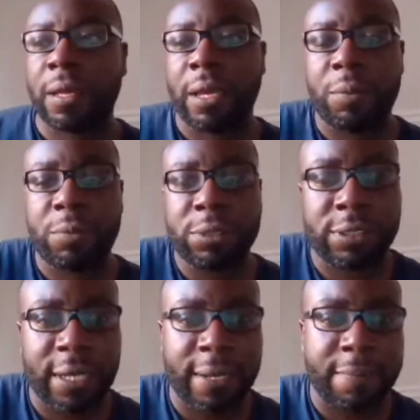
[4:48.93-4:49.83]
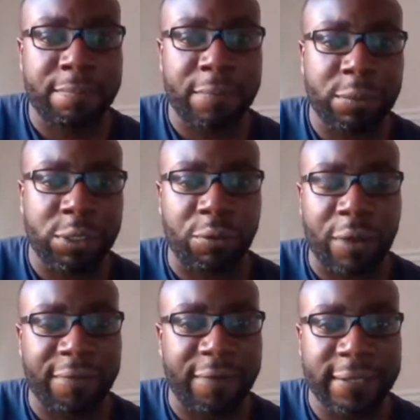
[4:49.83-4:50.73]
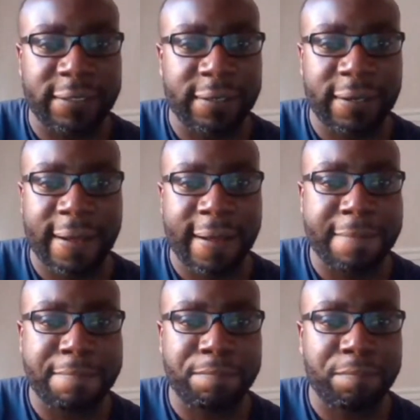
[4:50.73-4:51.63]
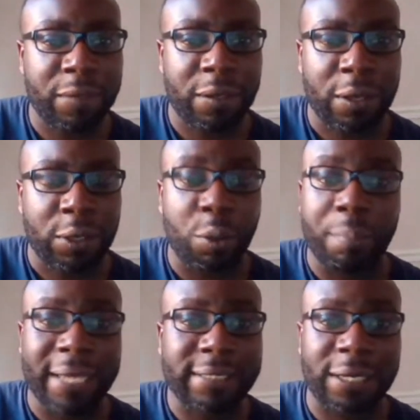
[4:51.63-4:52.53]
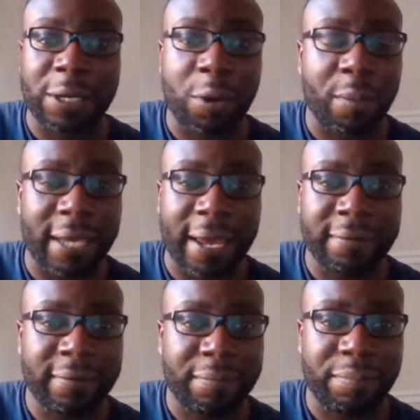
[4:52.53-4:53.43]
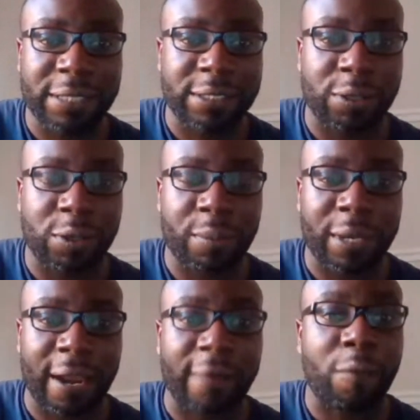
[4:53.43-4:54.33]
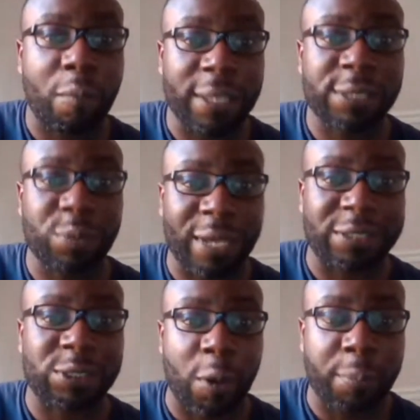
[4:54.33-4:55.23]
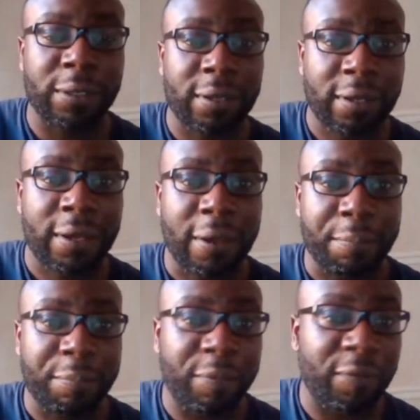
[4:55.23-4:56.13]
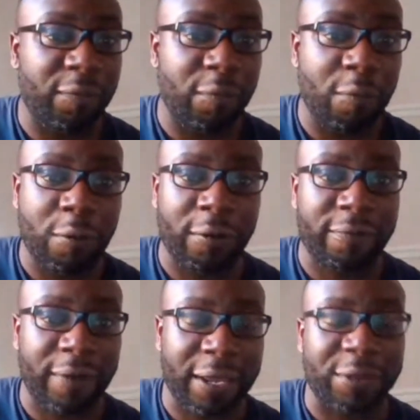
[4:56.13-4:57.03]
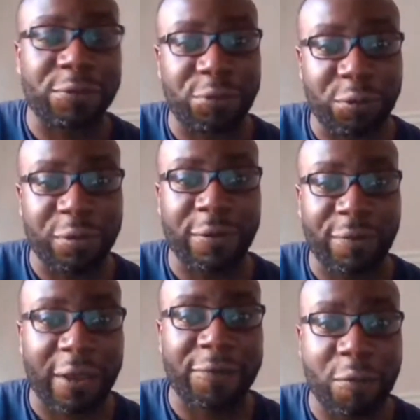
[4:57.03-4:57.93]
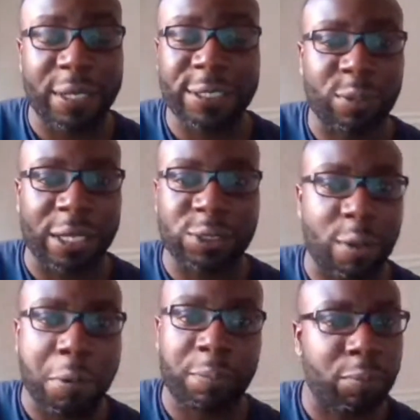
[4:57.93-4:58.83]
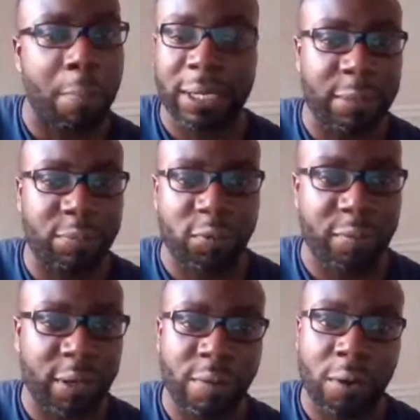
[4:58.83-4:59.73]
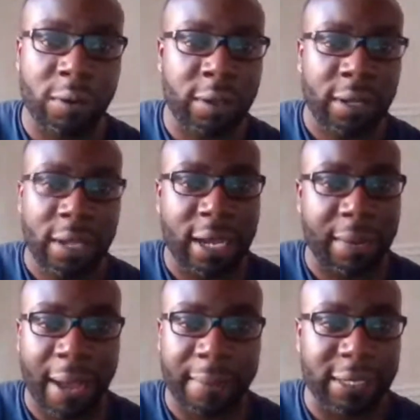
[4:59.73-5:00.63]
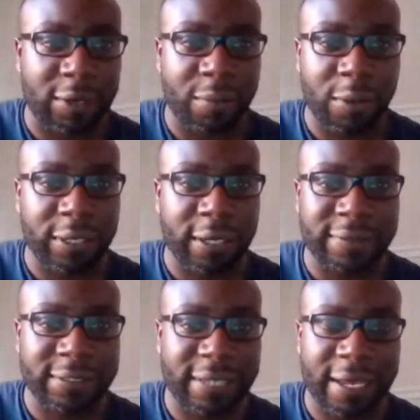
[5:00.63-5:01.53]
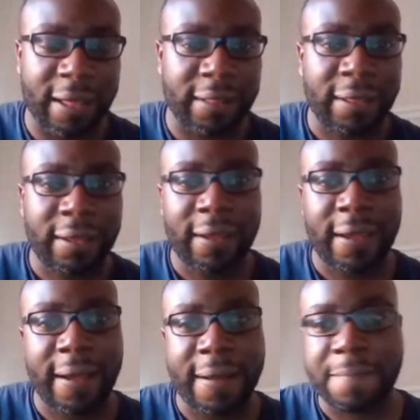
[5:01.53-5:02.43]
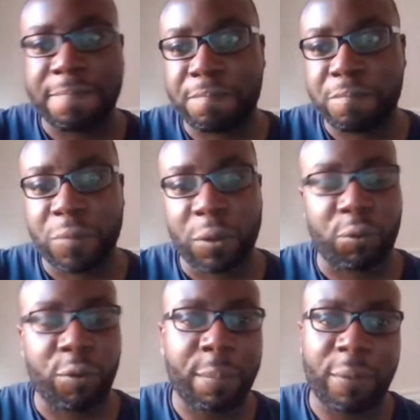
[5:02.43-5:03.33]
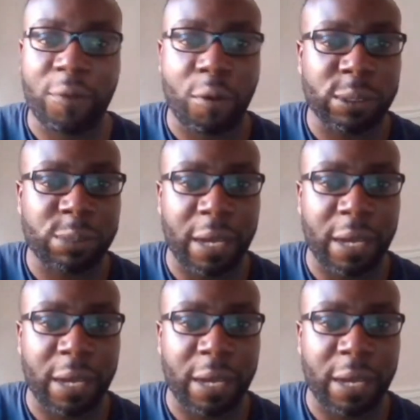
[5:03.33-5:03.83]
It was a great fight. Mason can come again. I thought Mason would get stopped before the fight, and during the fight, I thought Mason would get stopped, but he completely proved me wrong. And I'm happy to come on here and say that. great performance by